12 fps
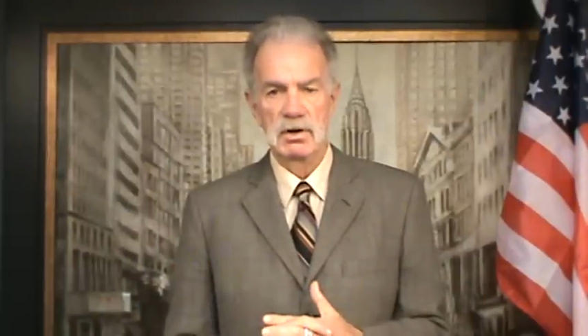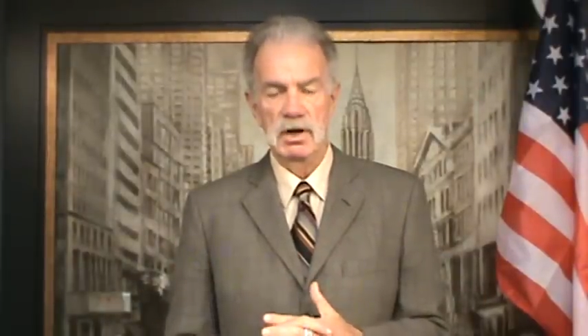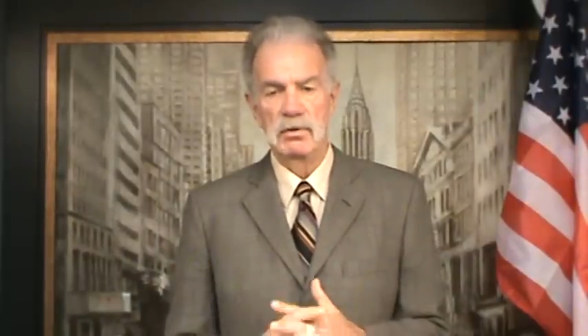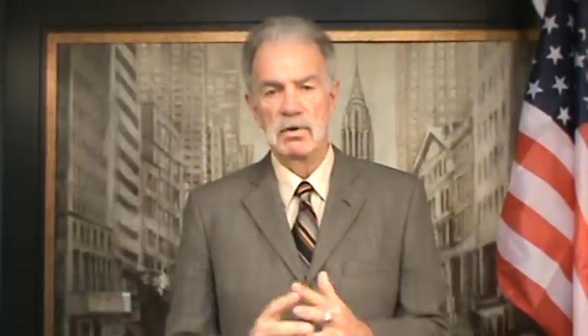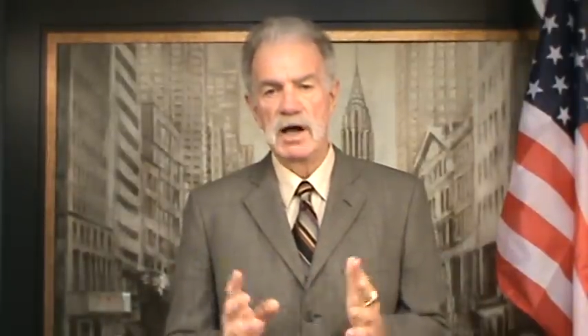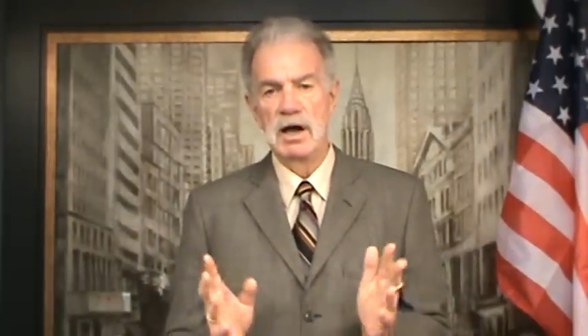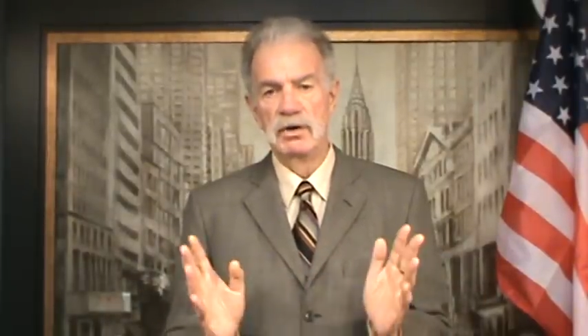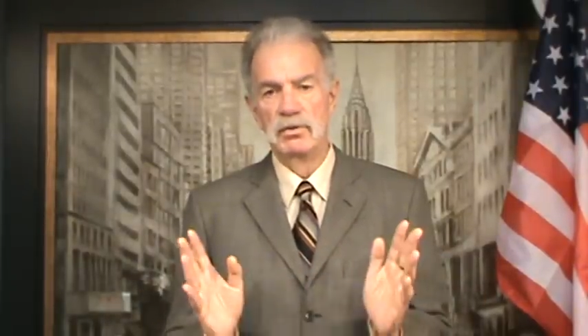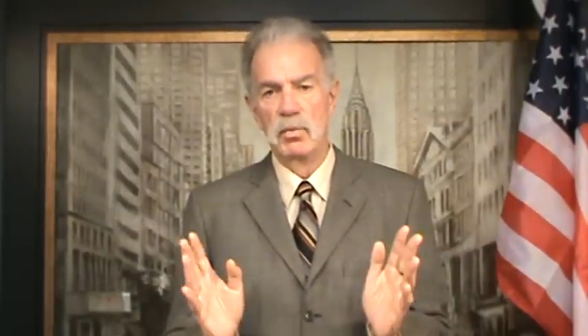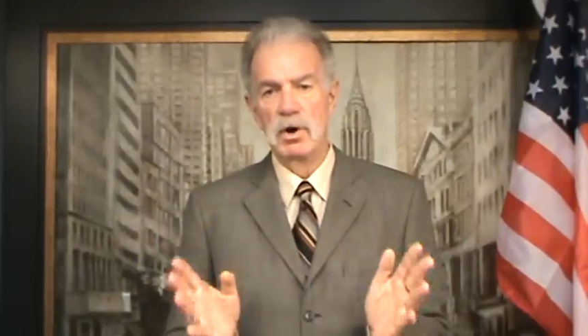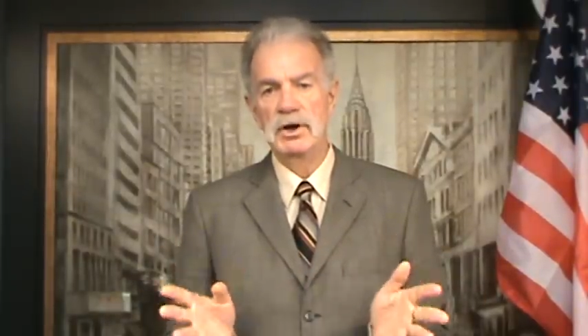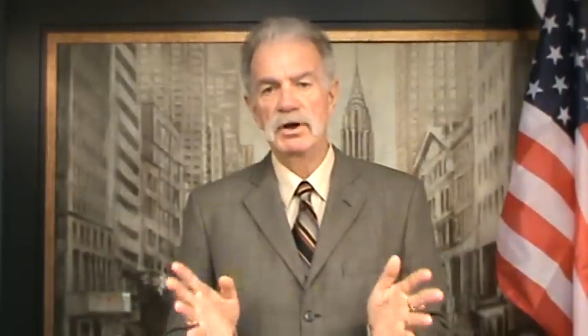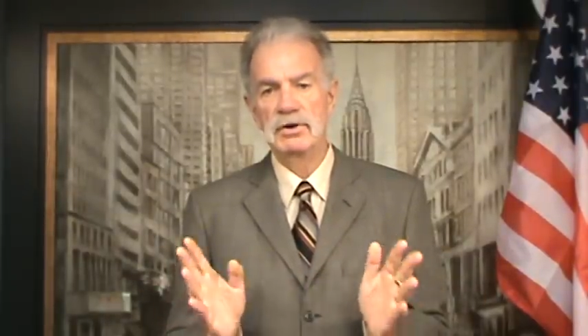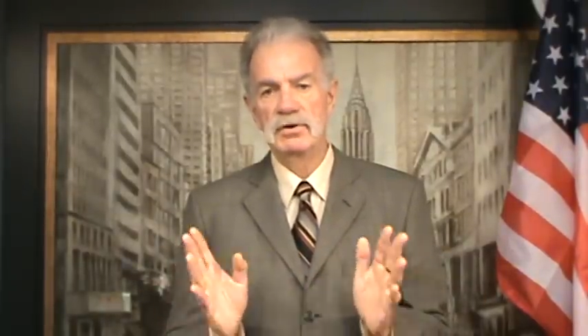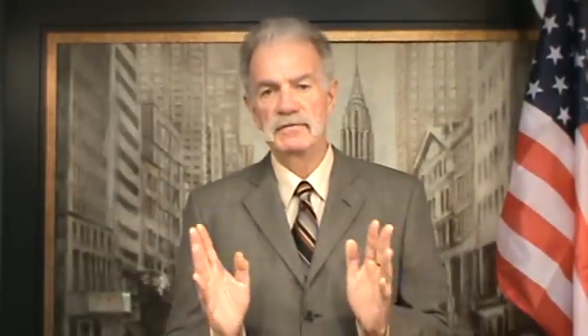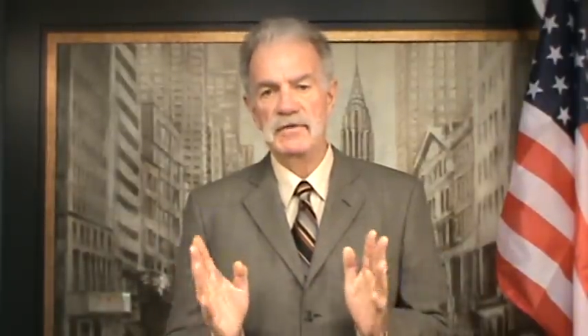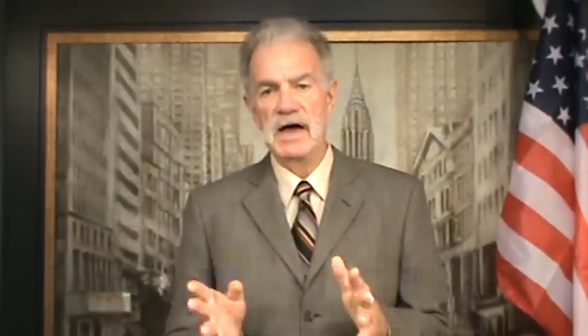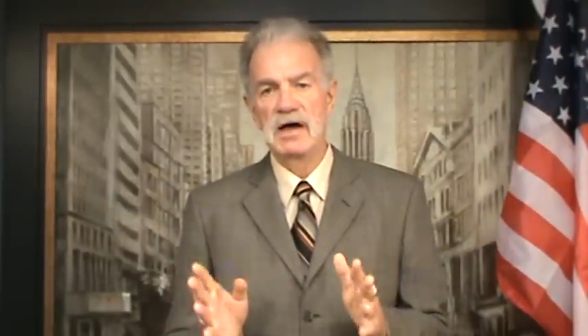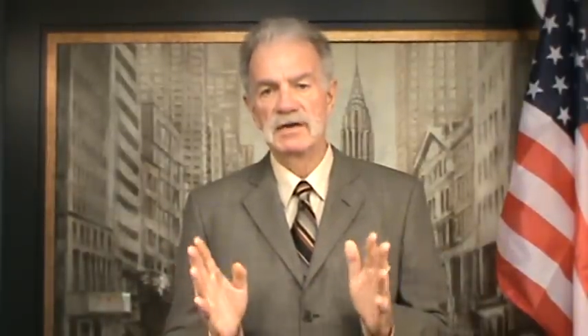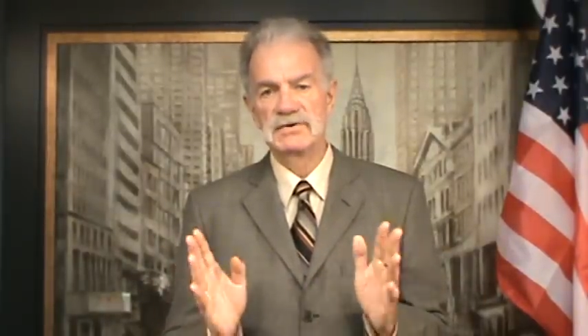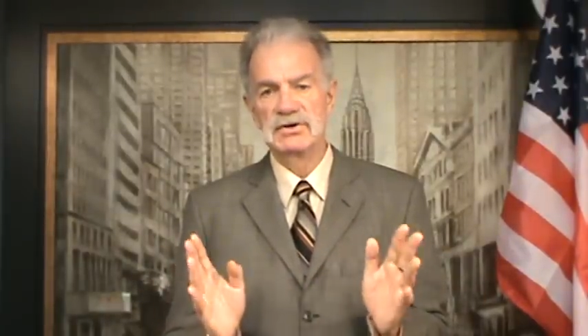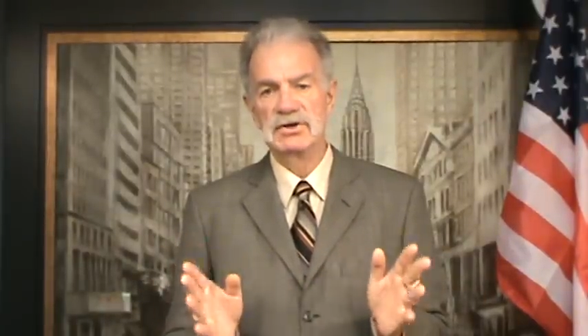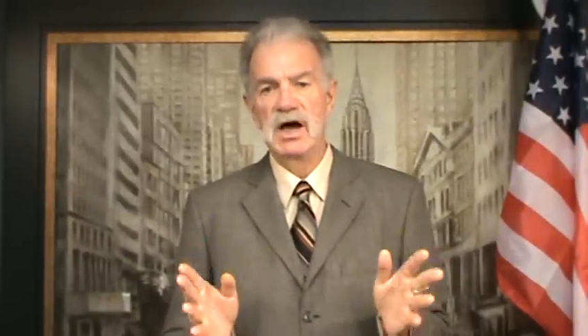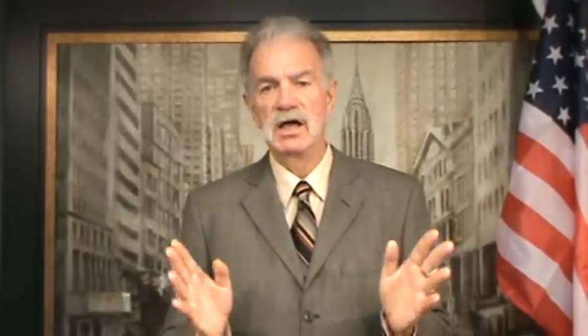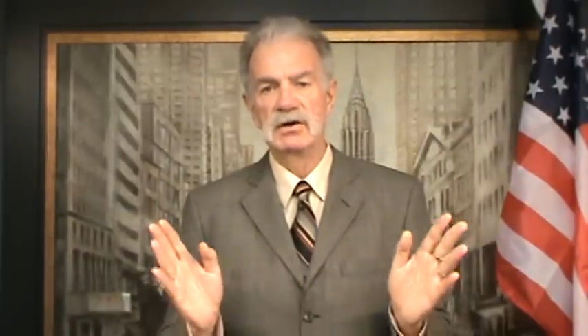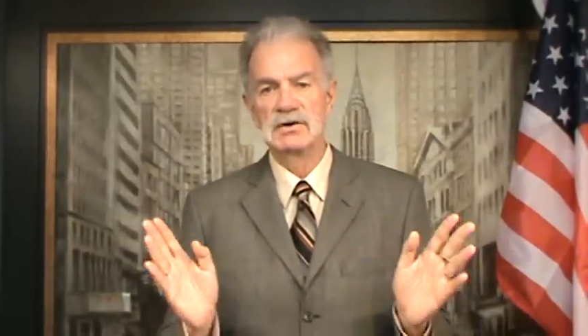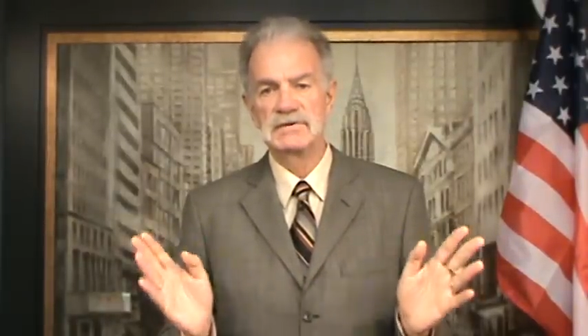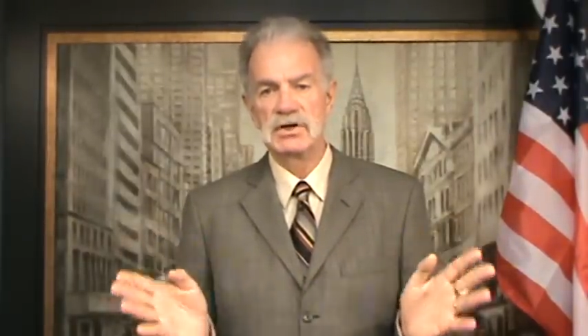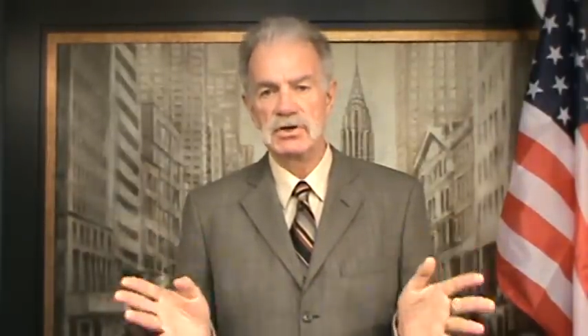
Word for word: around $100,000 a